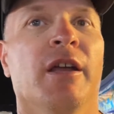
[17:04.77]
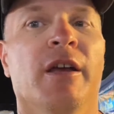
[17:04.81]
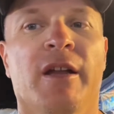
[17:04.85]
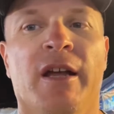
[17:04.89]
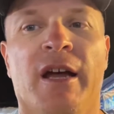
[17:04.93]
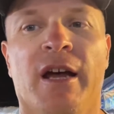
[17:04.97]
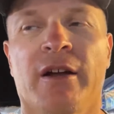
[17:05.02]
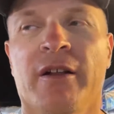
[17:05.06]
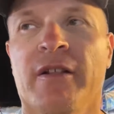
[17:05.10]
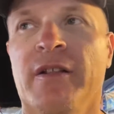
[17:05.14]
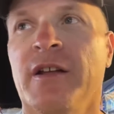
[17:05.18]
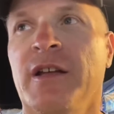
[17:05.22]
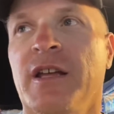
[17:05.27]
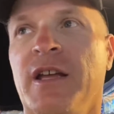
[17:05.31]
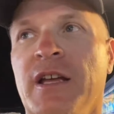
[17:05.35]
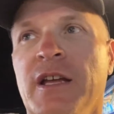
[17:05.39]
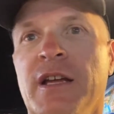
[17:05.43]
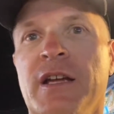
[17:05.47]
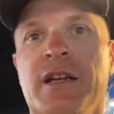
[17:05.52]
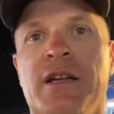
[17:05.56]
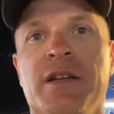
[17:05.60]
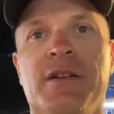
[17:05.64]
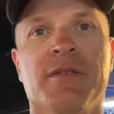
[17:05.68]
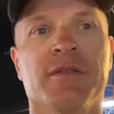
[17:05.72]
get out of the
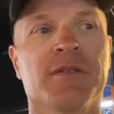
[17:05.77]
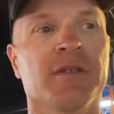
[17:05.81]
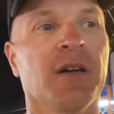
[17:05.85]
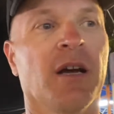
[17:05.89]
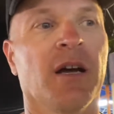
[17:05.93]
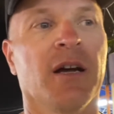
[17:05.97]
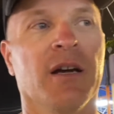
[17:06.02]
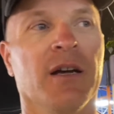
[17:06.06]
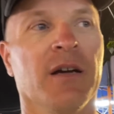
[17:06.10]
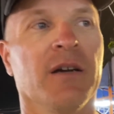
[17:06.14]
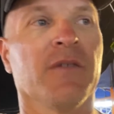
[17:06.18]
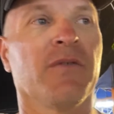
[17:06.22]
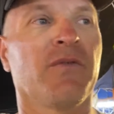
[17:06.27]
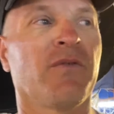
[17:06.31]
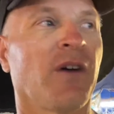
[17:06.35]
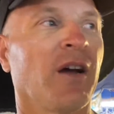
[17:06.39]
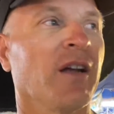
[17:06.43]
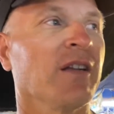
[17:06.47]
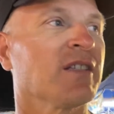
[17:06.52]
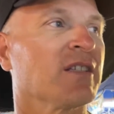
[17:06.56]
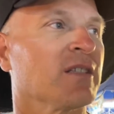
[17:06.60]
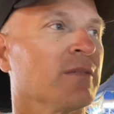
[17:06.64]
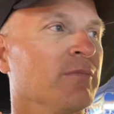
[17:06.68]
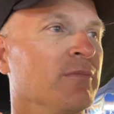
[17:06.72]
heat, uh,
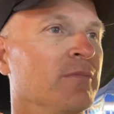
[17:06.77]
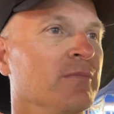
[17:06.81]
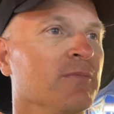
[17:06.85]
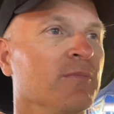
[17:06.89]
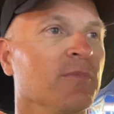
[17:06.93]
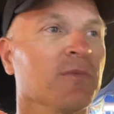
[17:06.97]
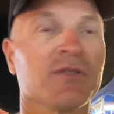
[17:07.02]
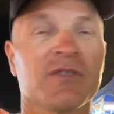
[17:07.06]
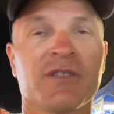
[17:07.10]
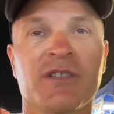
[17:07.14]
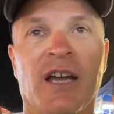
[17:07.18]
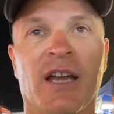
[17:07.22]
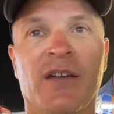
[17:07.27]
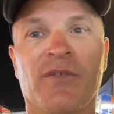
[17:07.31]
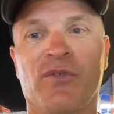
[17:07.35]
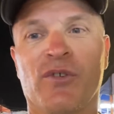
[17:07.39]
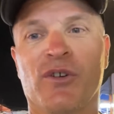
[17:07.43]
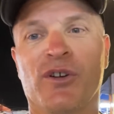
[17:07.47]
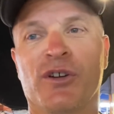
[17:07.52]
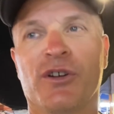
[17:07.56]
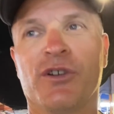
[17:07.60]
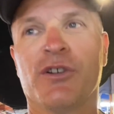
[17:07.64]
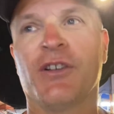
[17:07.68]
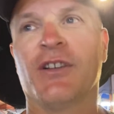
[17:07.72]
find some Thai
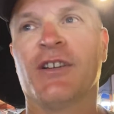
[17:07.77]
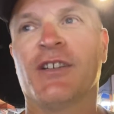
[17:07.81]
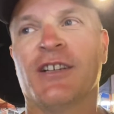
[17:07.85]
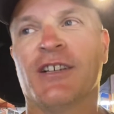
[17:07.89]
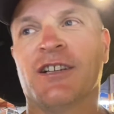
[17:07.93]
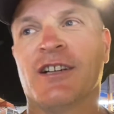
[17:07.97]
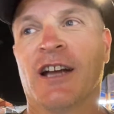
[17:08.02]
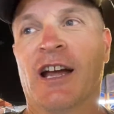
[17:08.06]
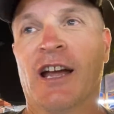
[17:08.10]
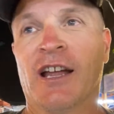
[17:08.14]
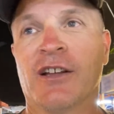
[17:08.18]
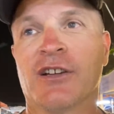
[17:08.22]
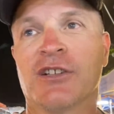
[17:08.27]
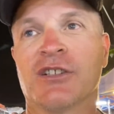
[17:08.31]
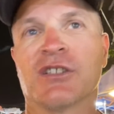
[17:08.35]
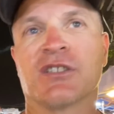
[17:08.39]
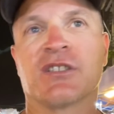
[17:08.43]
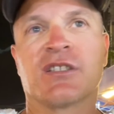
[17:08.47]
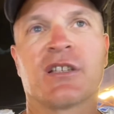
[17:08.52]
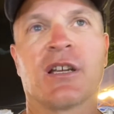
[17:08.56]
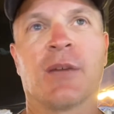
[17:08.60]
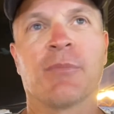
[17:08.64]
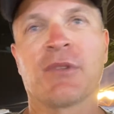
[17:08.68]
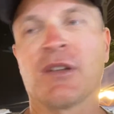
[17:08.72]
food, and there's
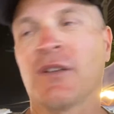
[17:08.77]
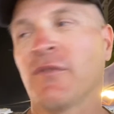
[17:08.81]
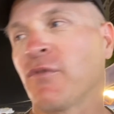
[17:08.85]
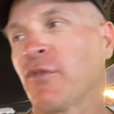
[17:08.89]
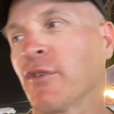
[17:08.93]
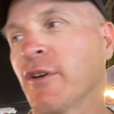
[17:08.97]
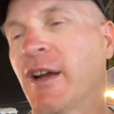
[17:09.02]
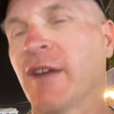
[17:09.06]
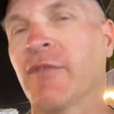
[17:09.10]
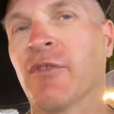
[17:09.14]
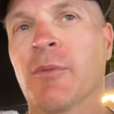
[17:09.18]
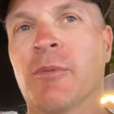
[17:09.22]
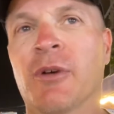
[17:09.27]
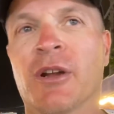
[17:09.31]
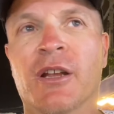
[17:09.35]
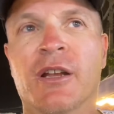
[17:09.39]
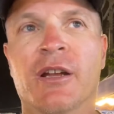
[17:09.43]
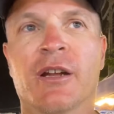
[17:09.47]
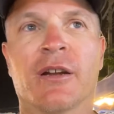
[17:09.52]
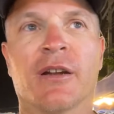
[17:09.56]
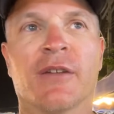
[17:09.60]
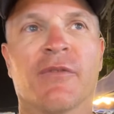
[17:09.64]
something for everybody here.